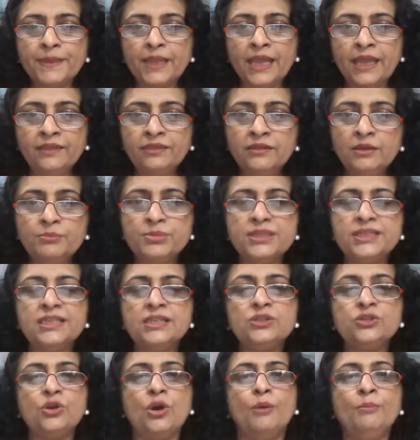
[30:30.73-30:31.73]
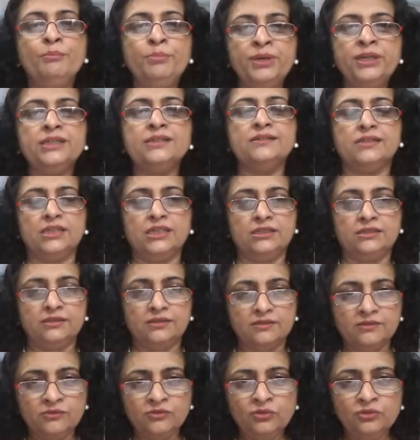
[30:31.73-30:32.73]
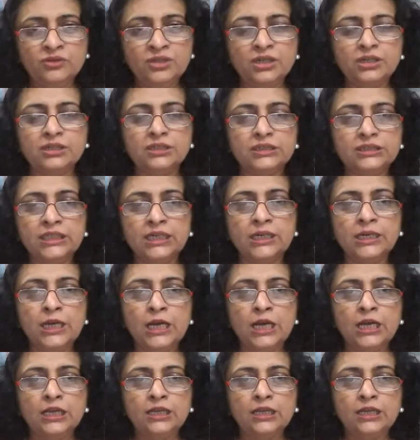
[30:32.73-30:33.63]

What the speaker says: and the business competencies, the